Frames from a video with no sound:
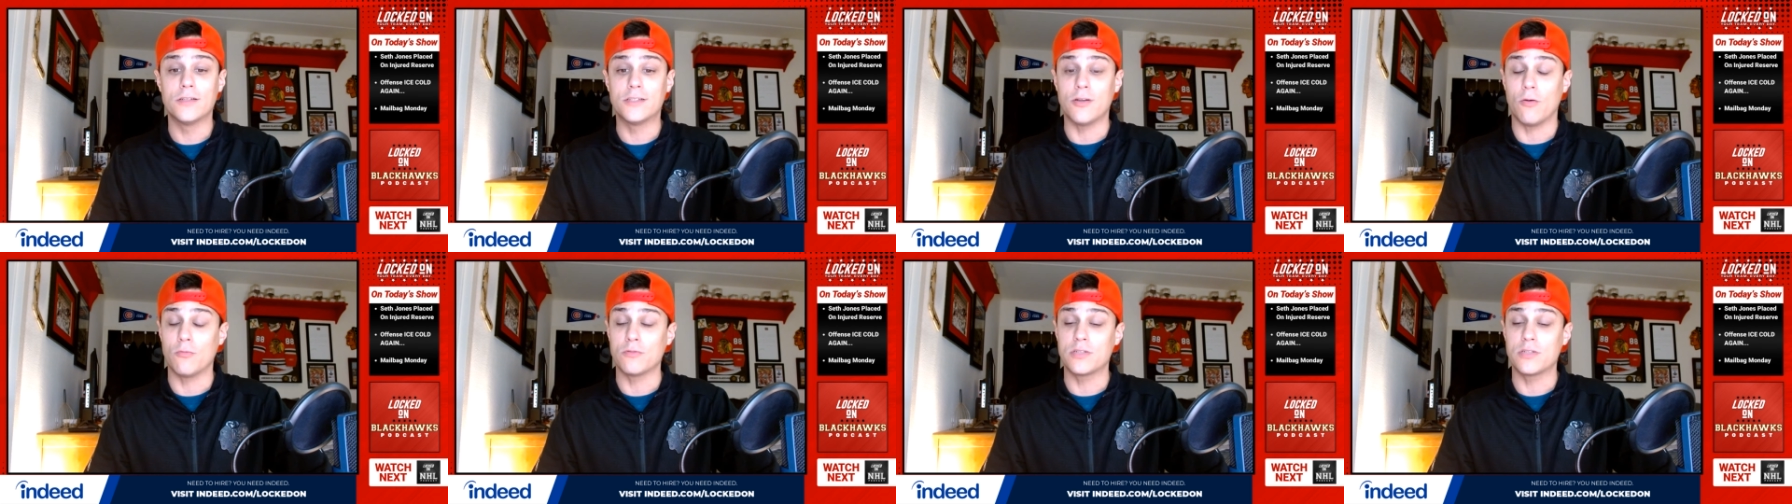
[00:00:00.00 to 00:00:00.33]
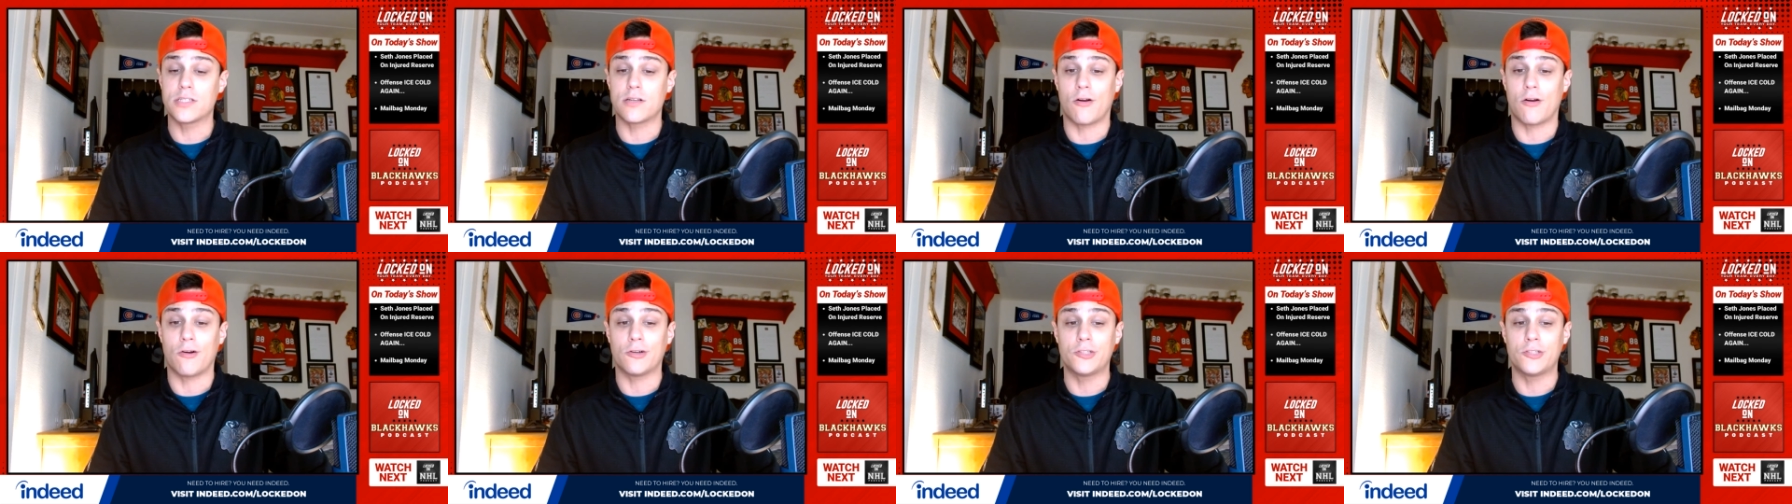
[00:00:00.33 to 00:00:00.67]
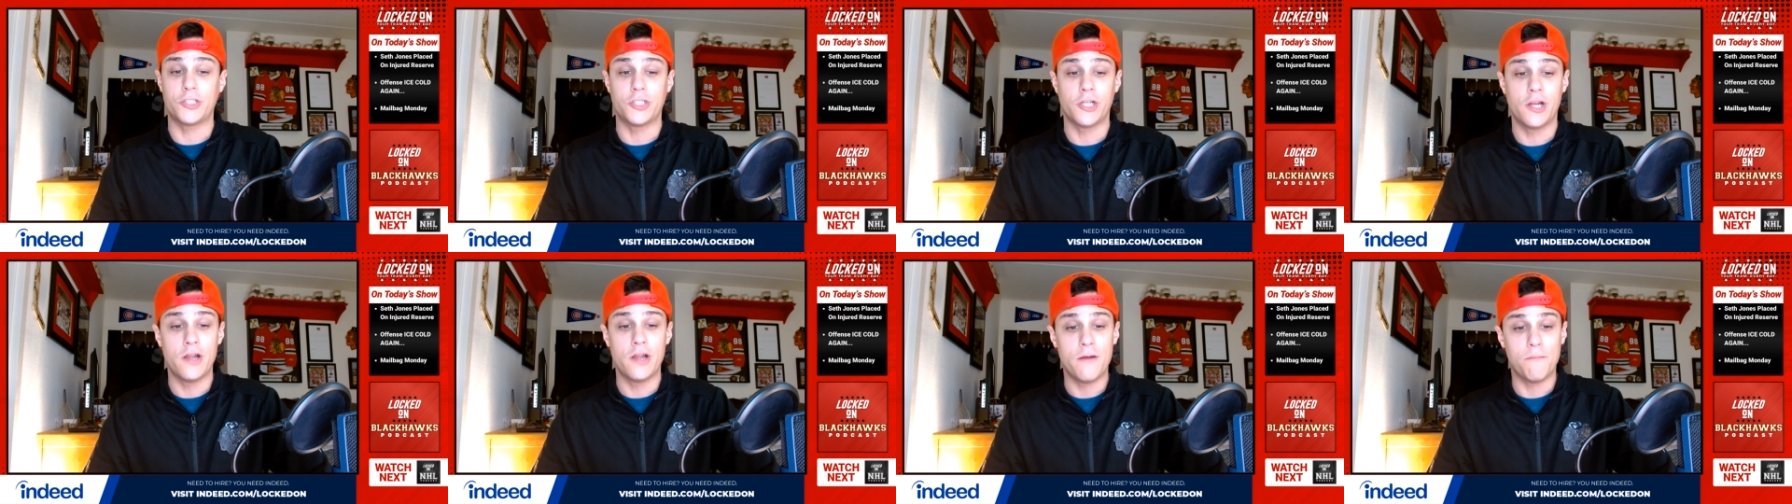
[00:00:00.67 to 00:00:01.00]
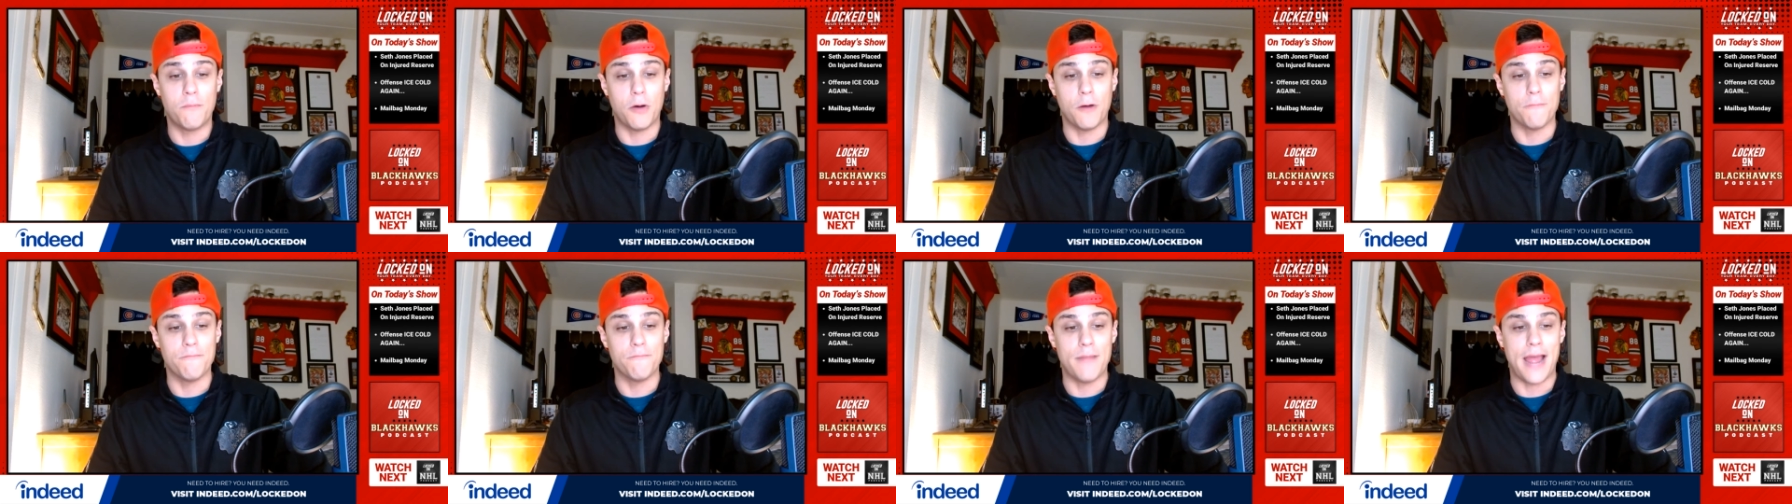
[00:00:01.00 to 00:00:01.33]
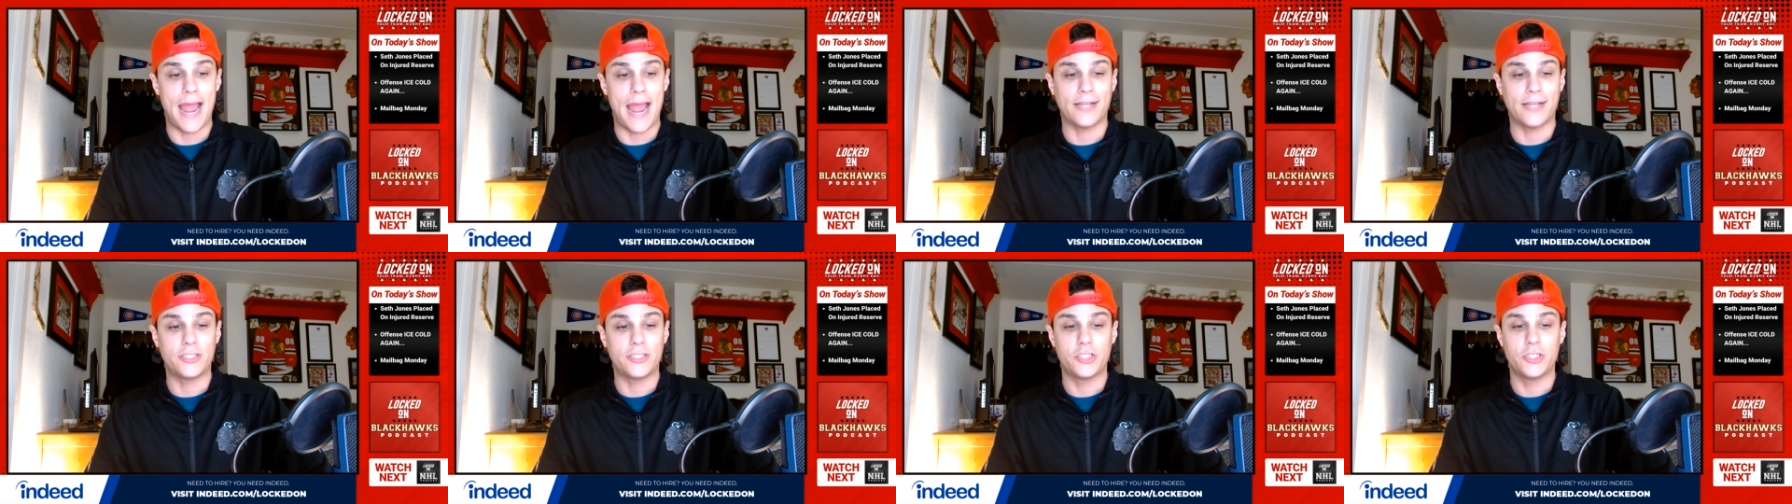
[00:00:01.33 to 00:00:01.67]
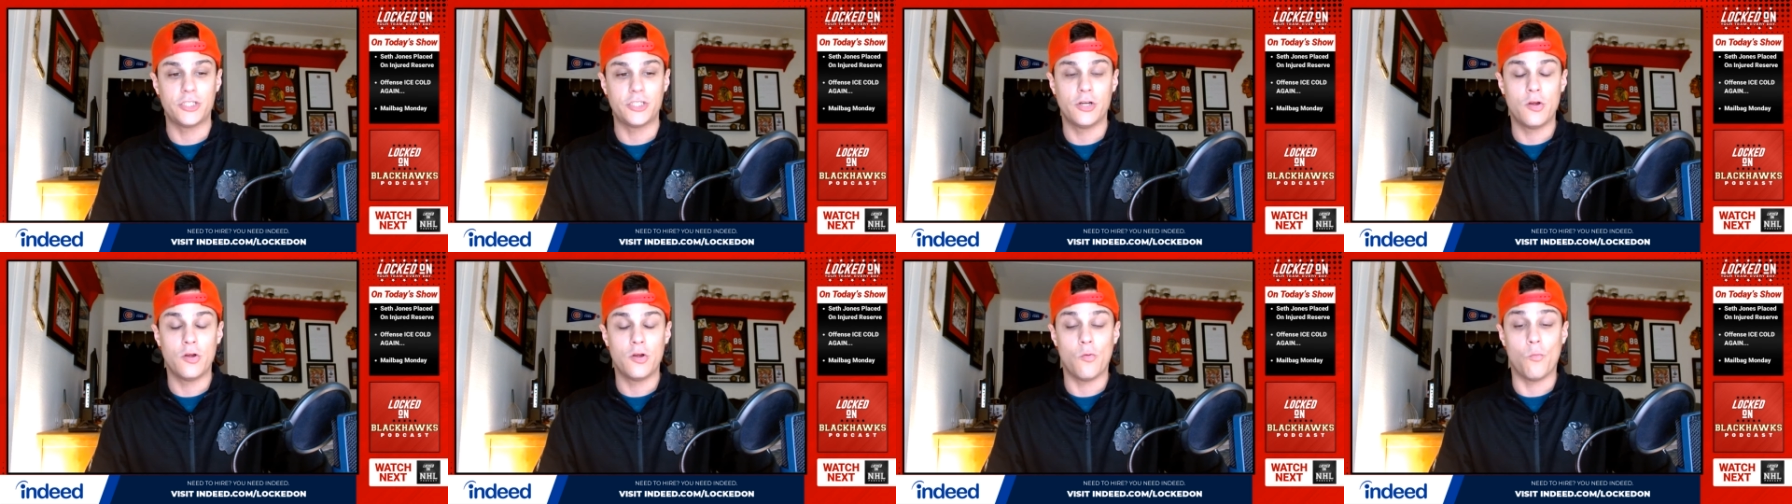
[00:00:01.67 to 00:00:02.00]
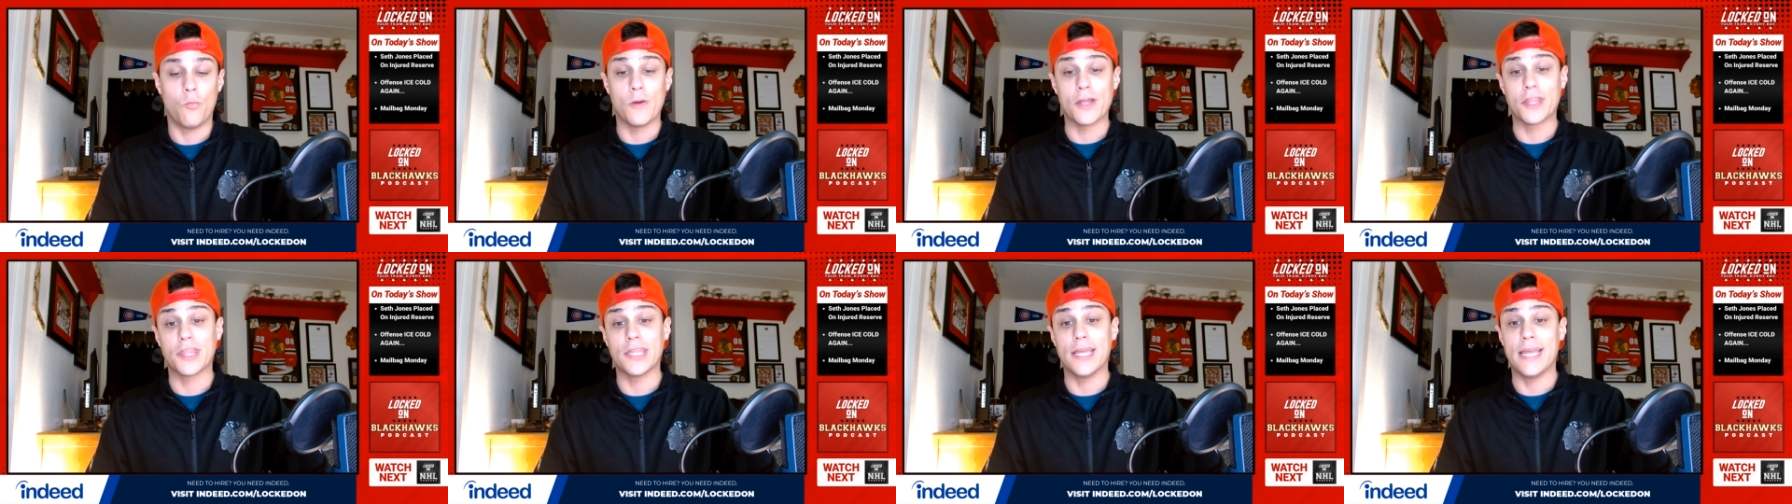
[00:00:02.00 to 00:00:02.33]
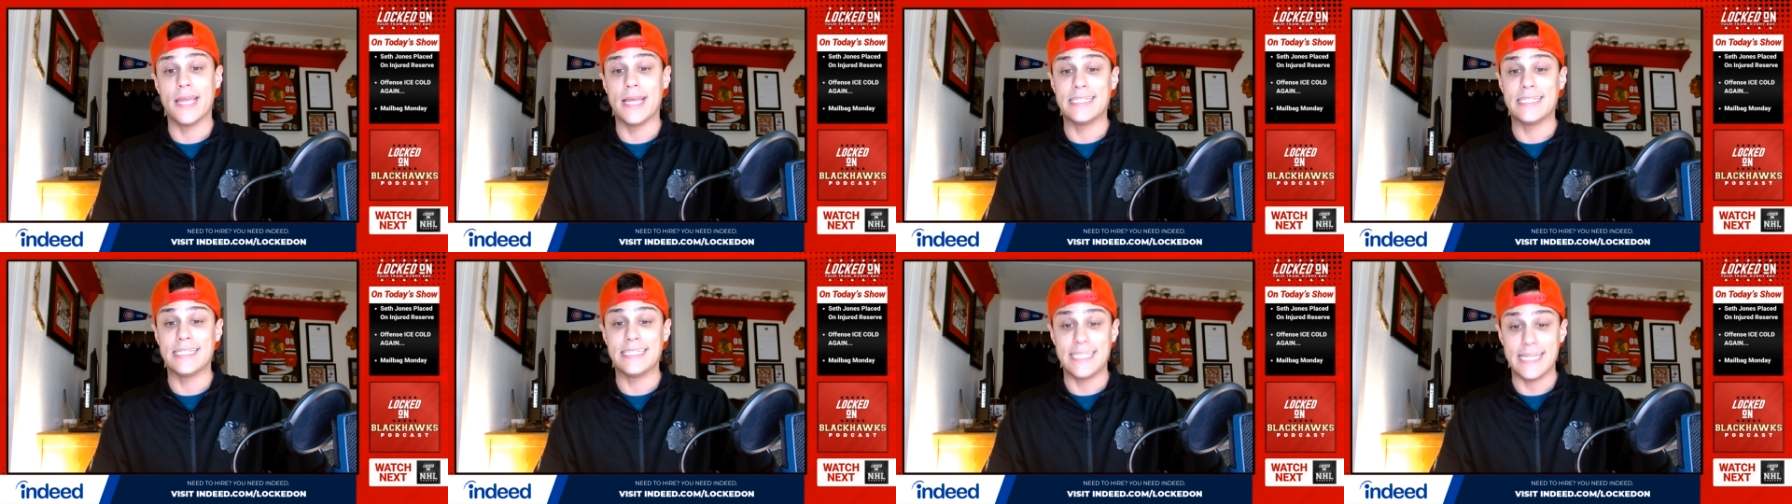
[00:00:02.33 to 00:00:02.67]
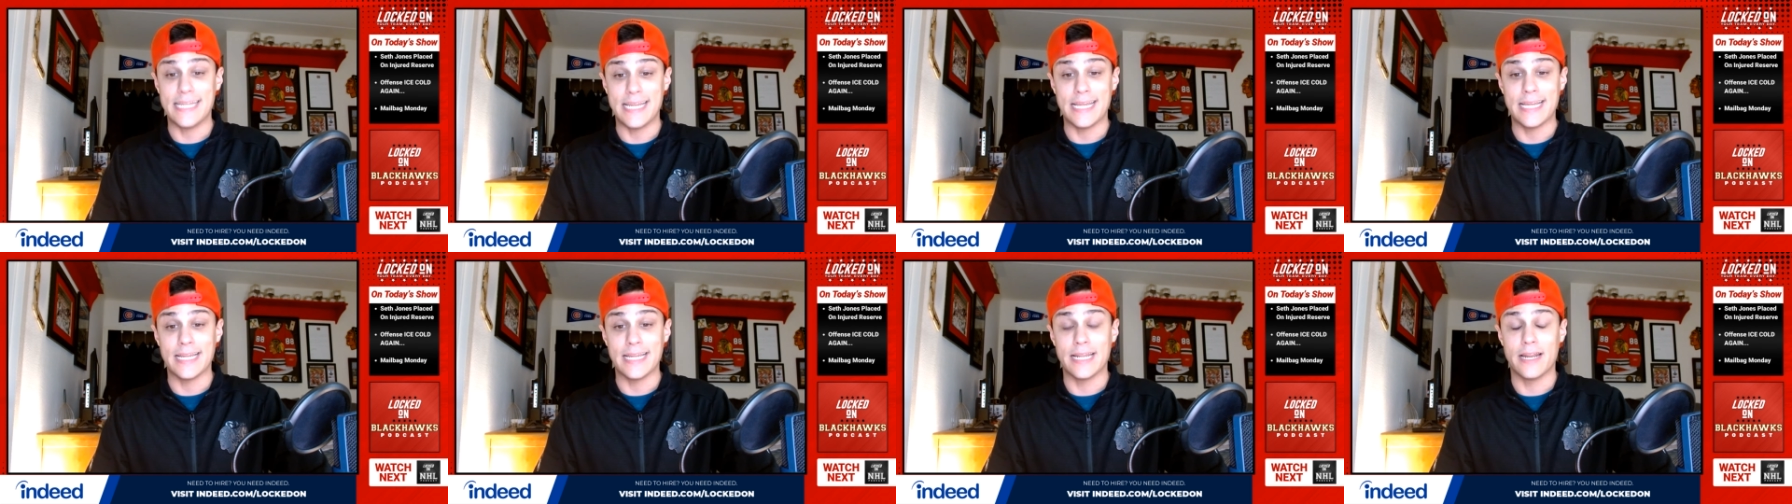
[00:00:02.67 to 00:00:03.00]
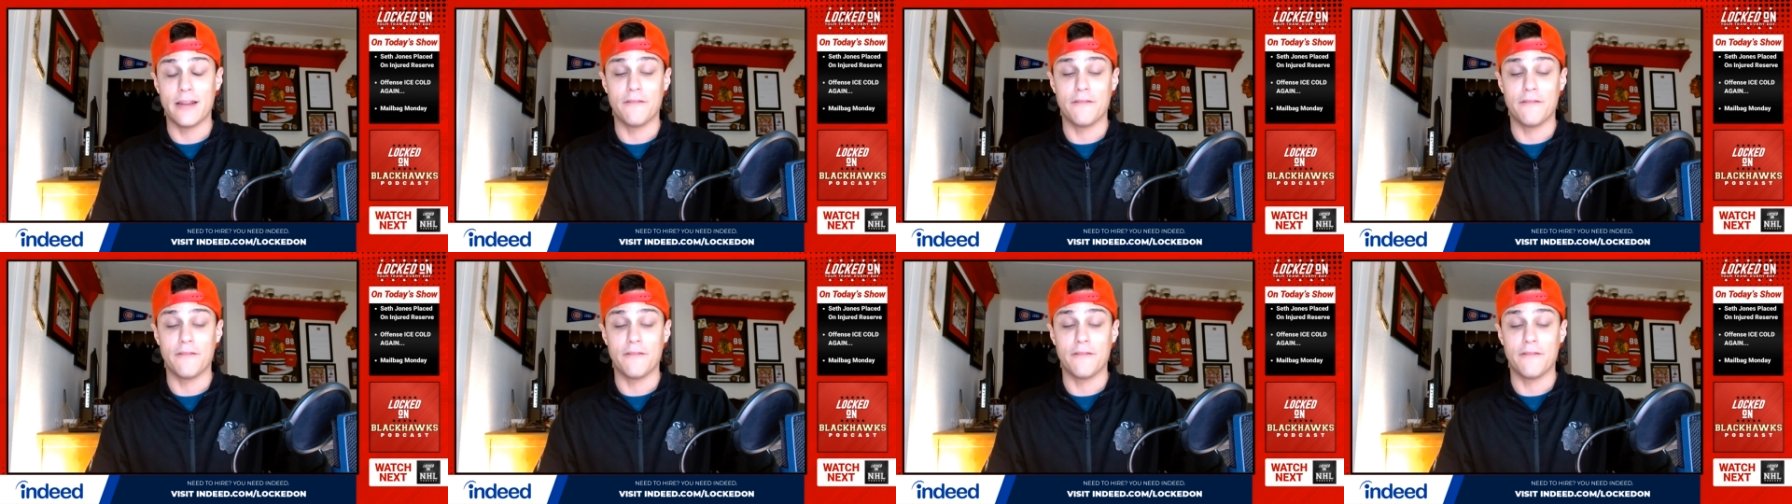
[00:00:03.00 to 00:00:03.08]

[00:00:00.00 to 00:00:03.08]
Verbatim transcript: Don't search, but match with Indeed.